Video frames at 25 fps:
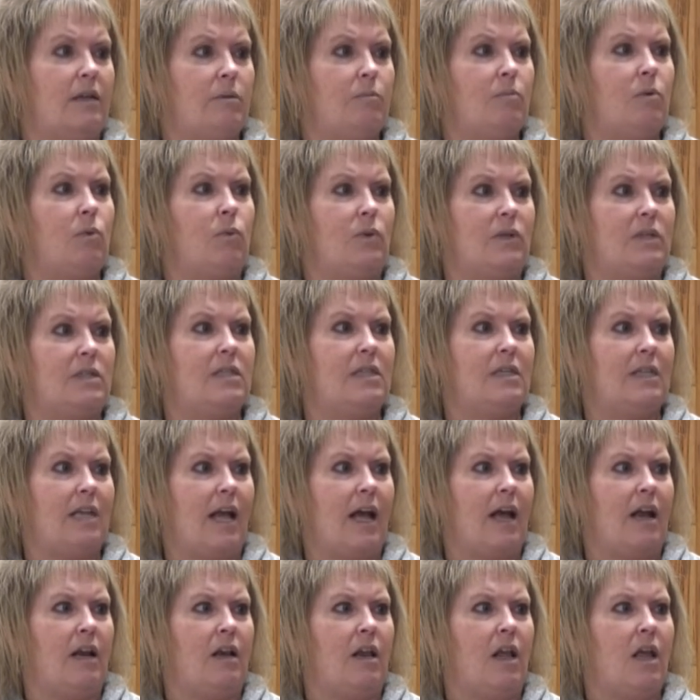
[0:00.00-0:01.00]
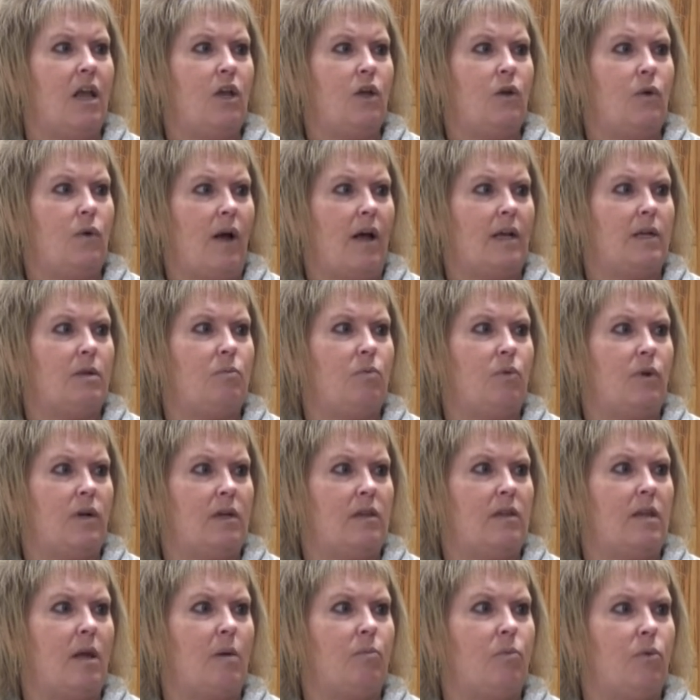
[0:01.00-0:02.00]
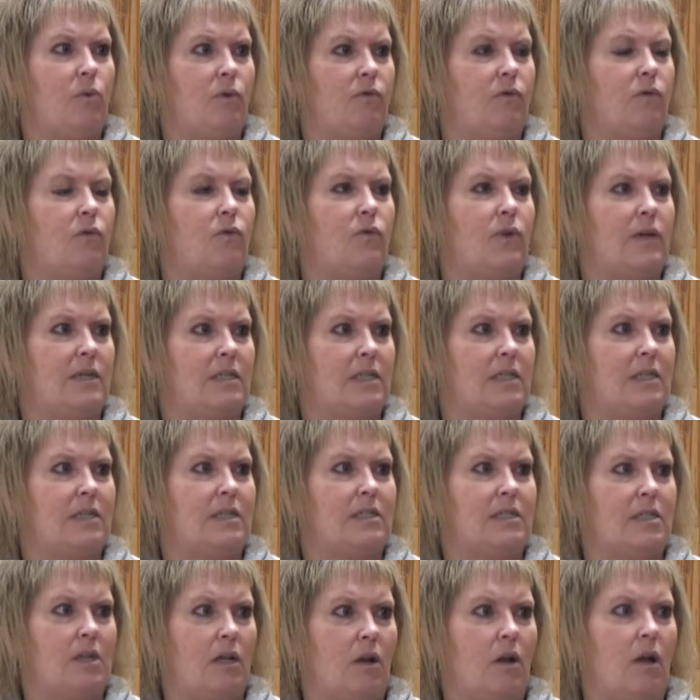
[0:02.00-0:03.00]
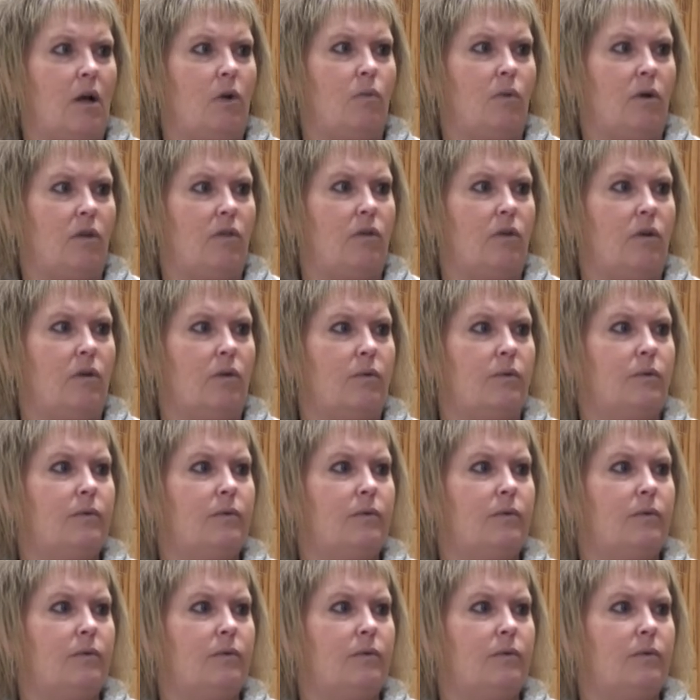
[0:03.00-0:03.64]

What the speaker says: But once again, you had to bring in that proof of residence along with you.